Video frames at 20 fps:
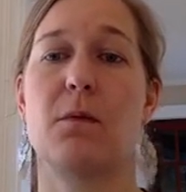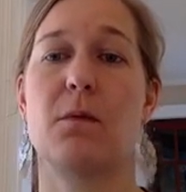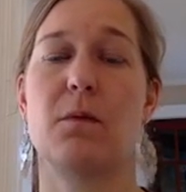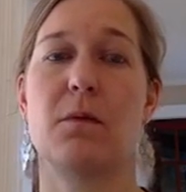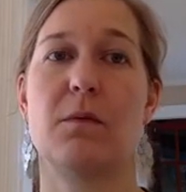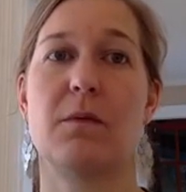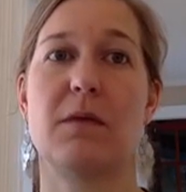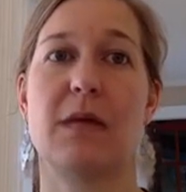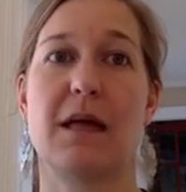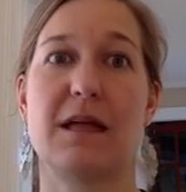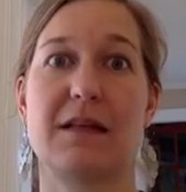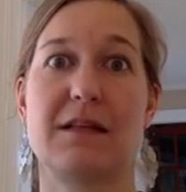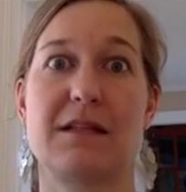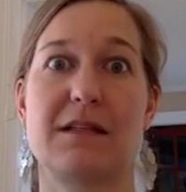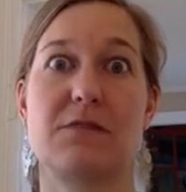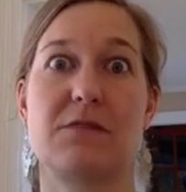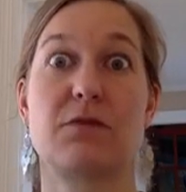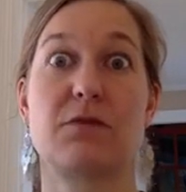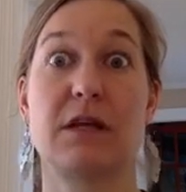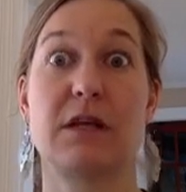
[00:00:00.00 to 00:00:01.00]
that's
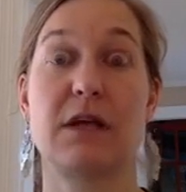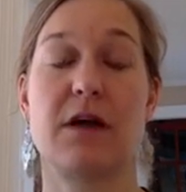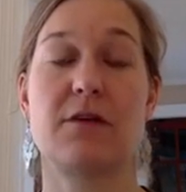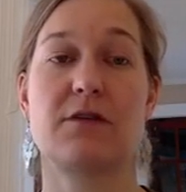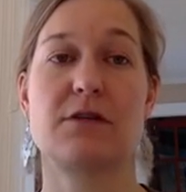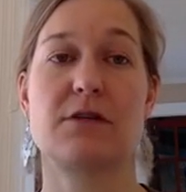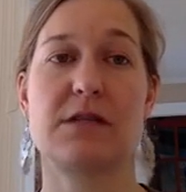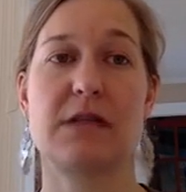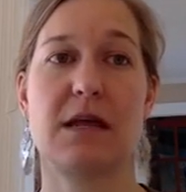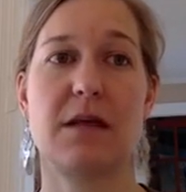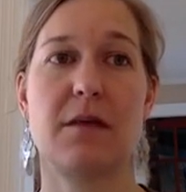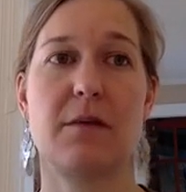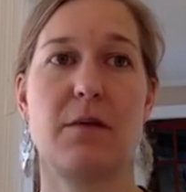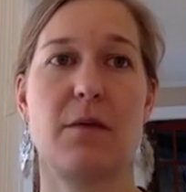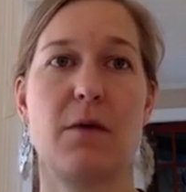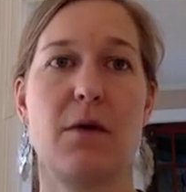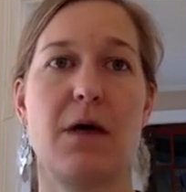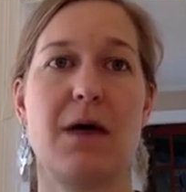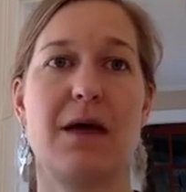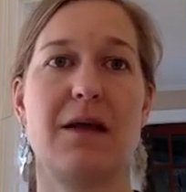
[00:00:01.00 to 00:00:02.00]
really
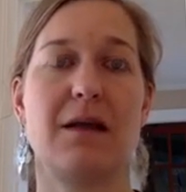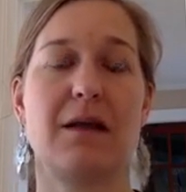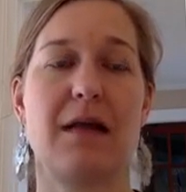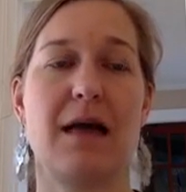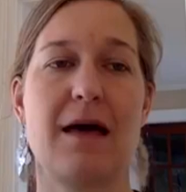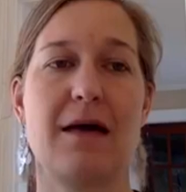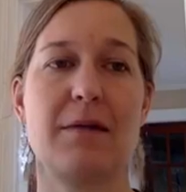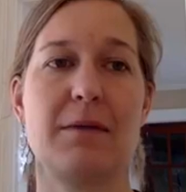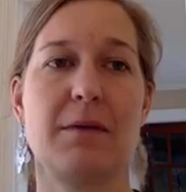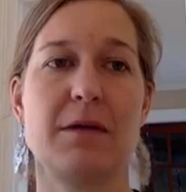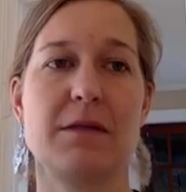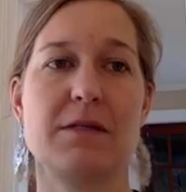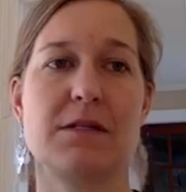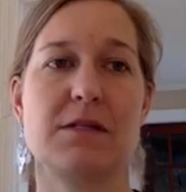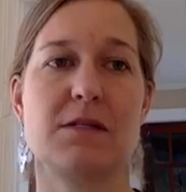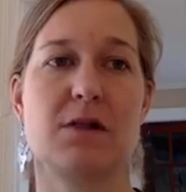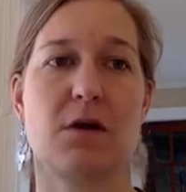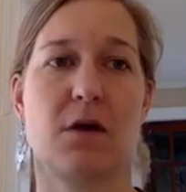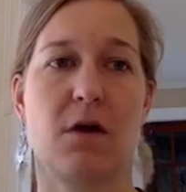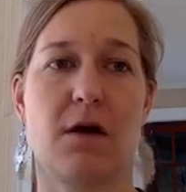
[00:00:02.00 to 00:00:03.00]
understandable, and a lot of places
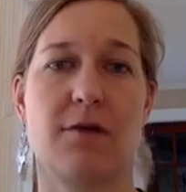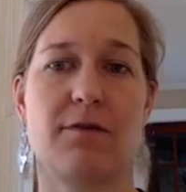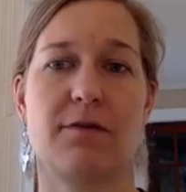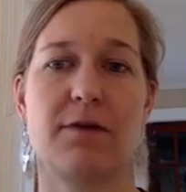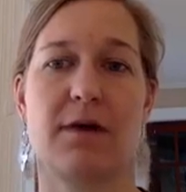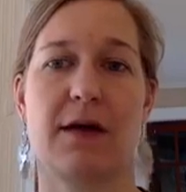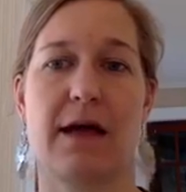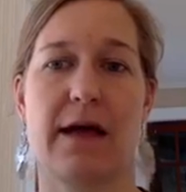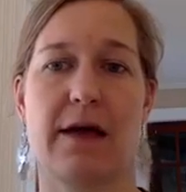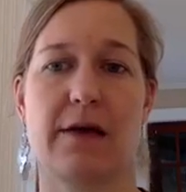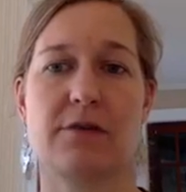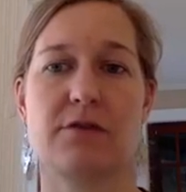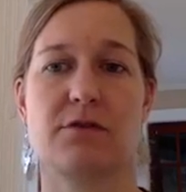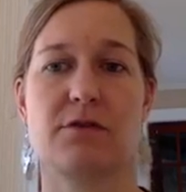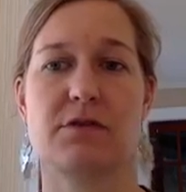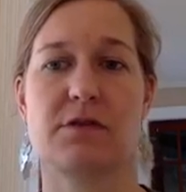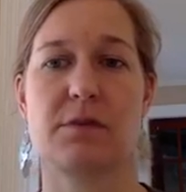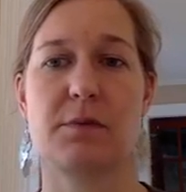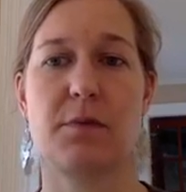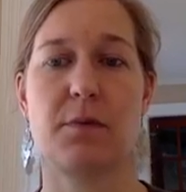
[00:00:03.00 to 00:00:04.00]
are offering extra
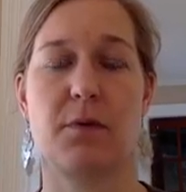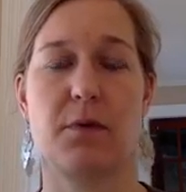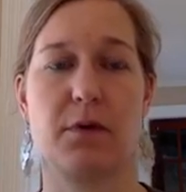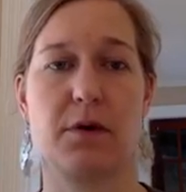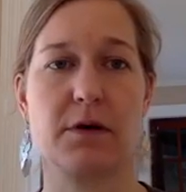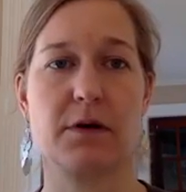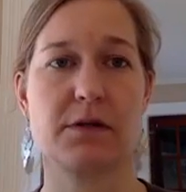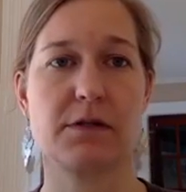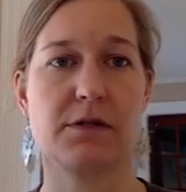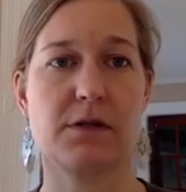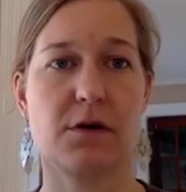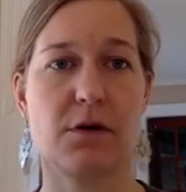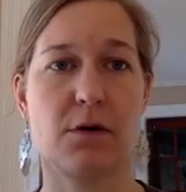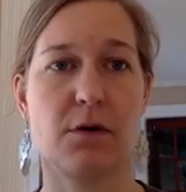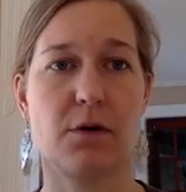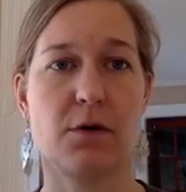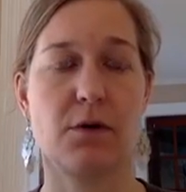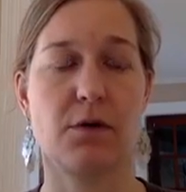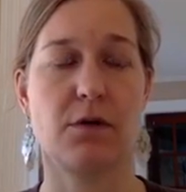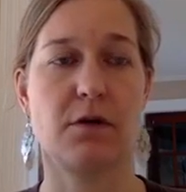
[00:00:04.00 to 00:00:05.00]
support.
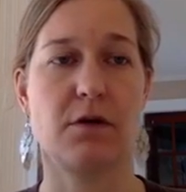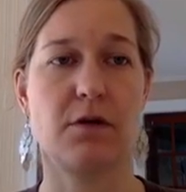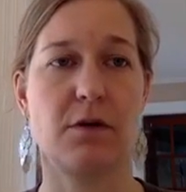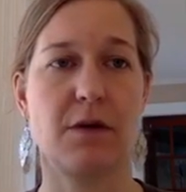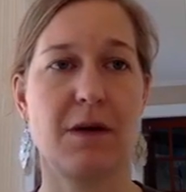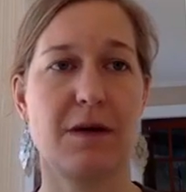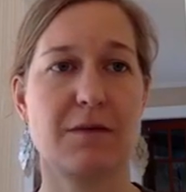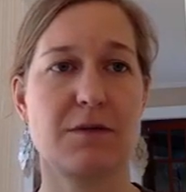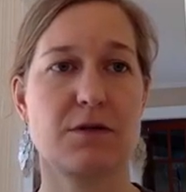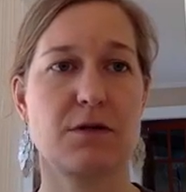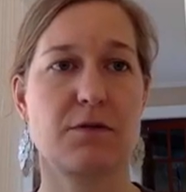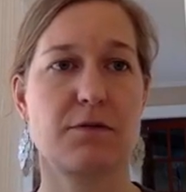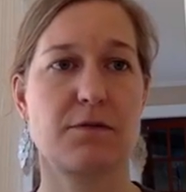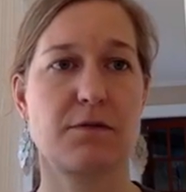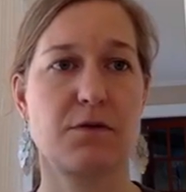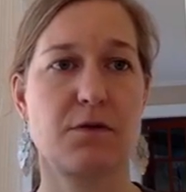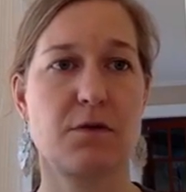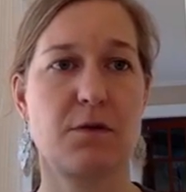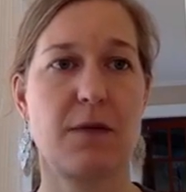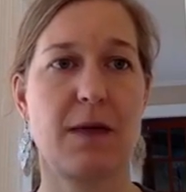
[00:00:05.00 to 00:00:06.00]
So the New Hampshire
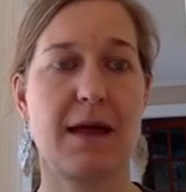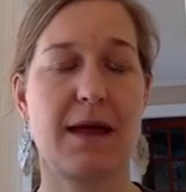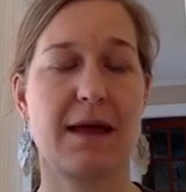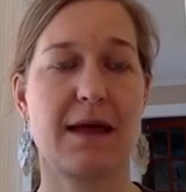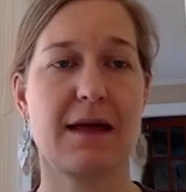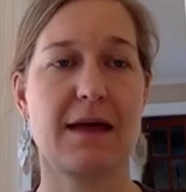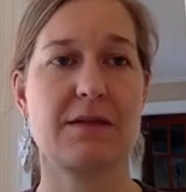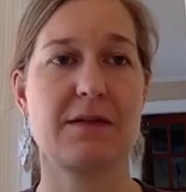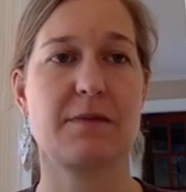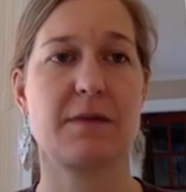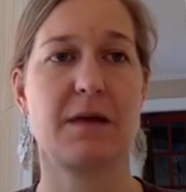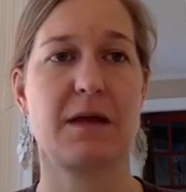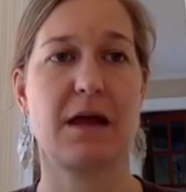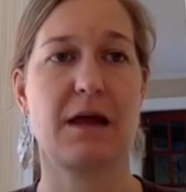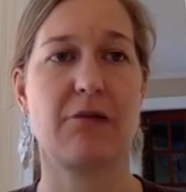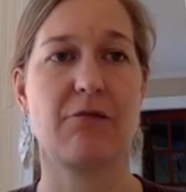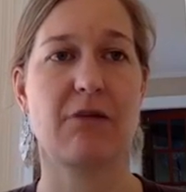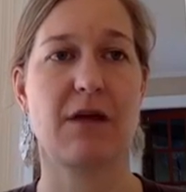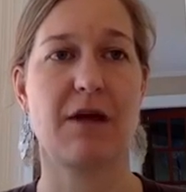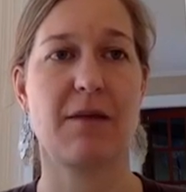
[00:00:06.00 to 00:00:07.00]
Food Bank has been
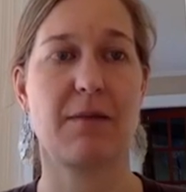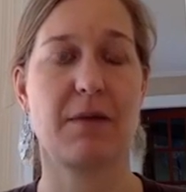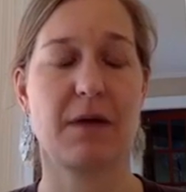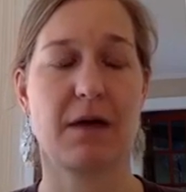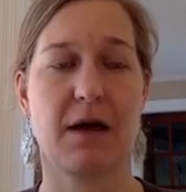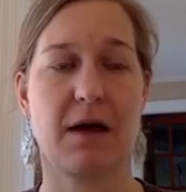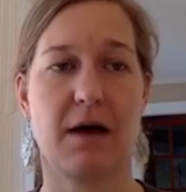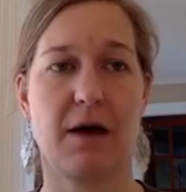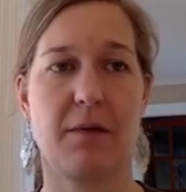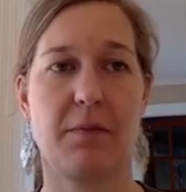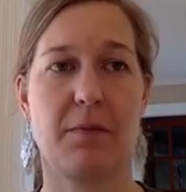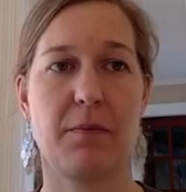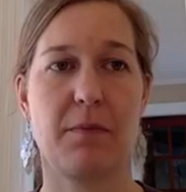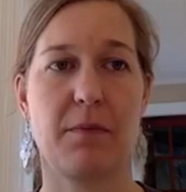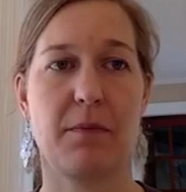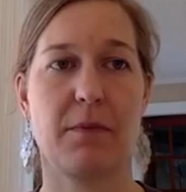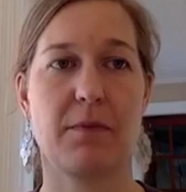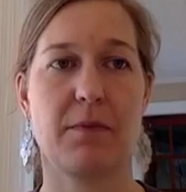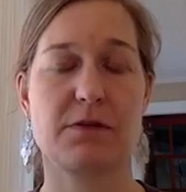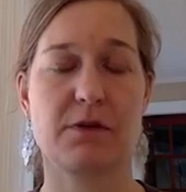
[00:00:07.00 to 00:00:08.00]
ramping up
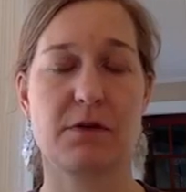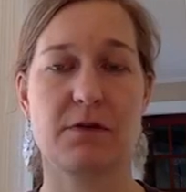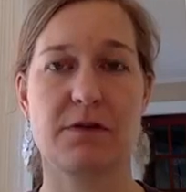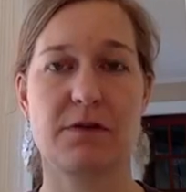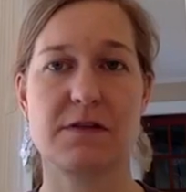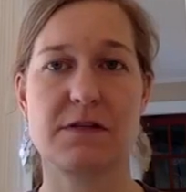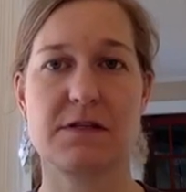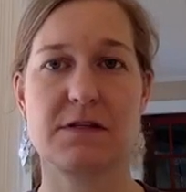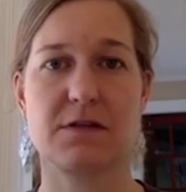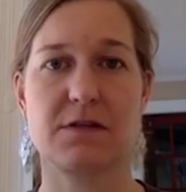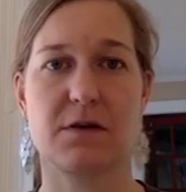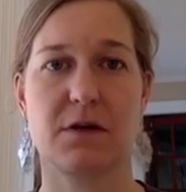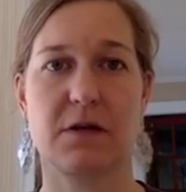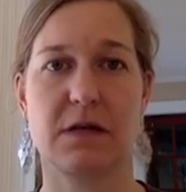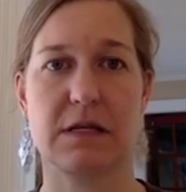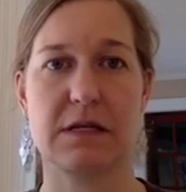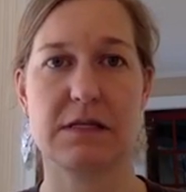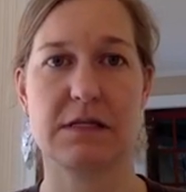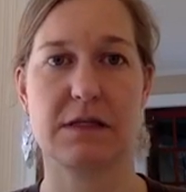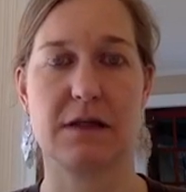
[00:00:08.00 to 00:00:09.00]
services during
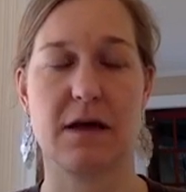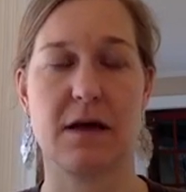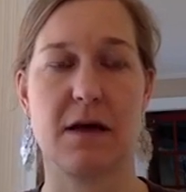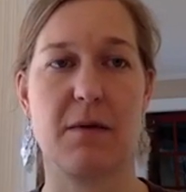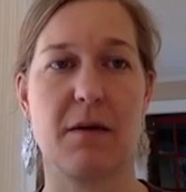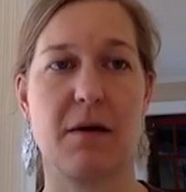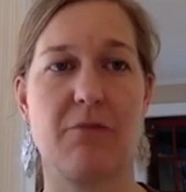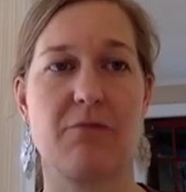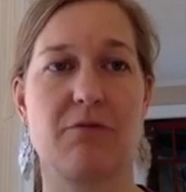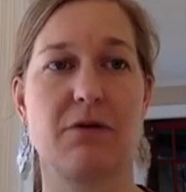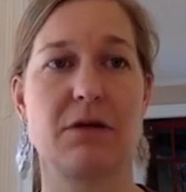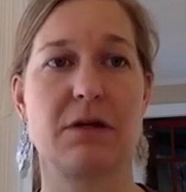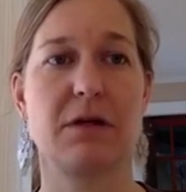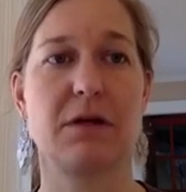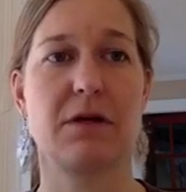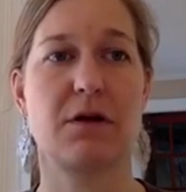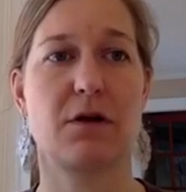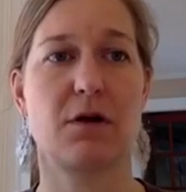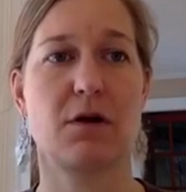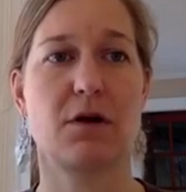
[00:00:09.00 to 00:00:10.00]
this time. I really
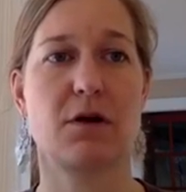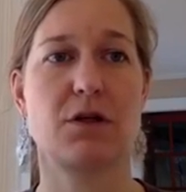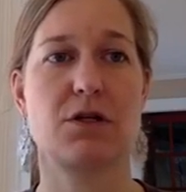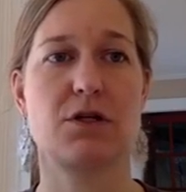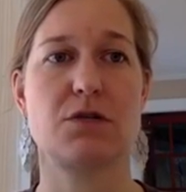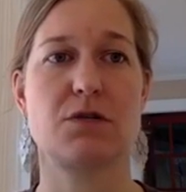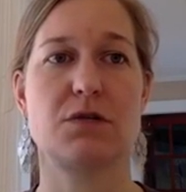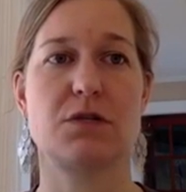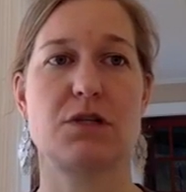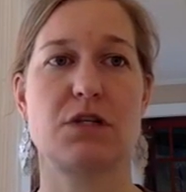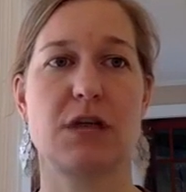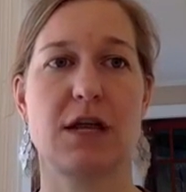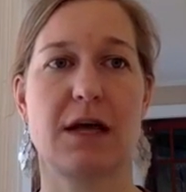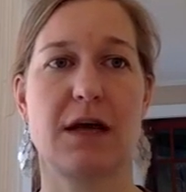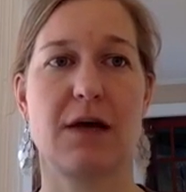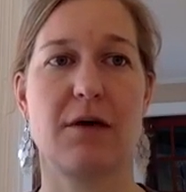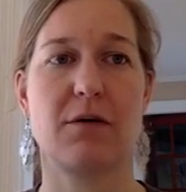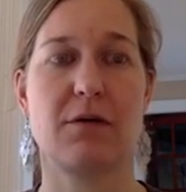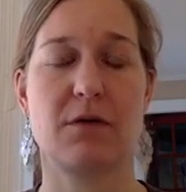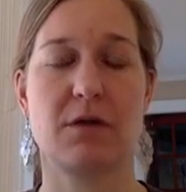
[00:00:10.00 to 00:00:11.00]
encourage you to check
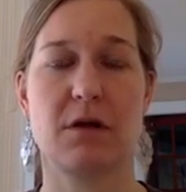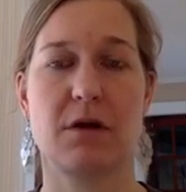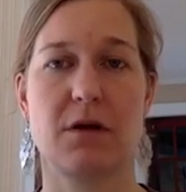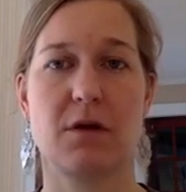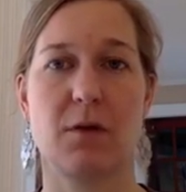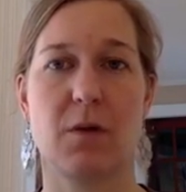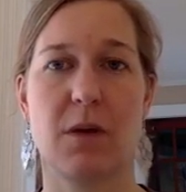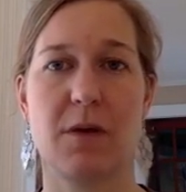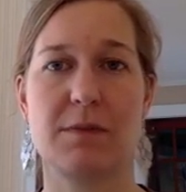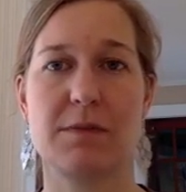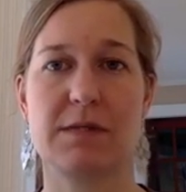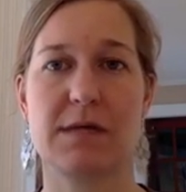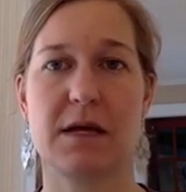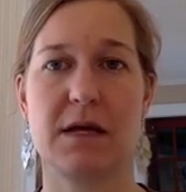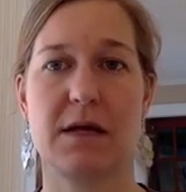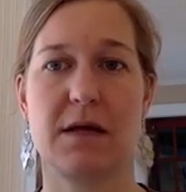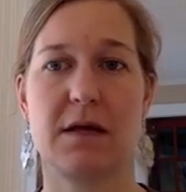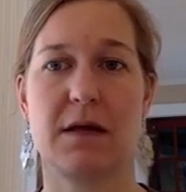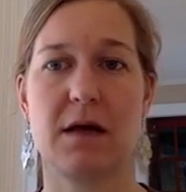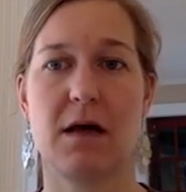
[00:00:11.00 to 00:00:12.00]
out their
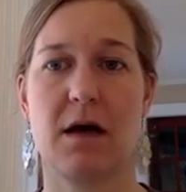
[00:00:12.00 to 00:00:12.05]
website.